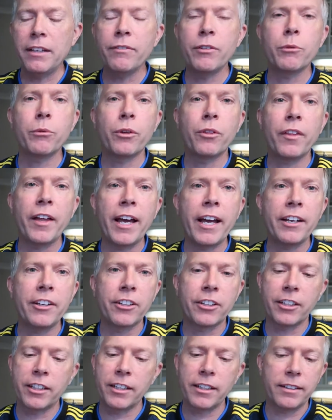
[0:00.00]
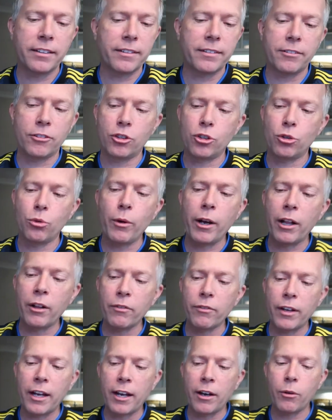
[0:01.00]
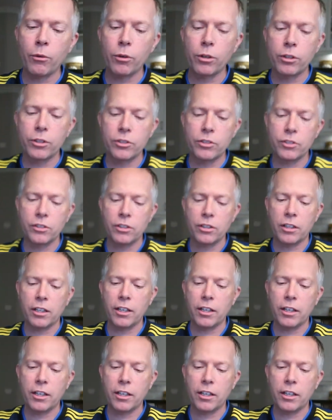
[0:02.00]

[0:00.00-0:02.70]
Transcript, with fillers: even with that, you're going to get 12 hours,